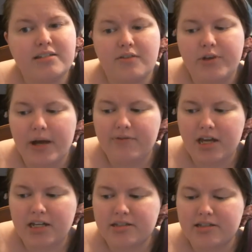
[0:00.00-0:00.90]
If you have
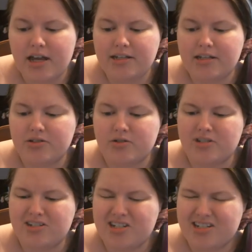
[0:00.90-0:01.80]
any ideas or
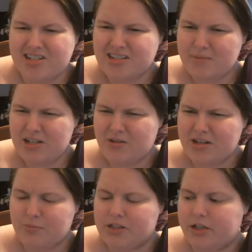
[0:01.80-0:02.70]
suggestions, let me know
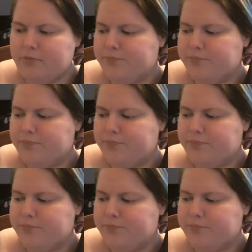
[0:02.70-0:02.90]
down below.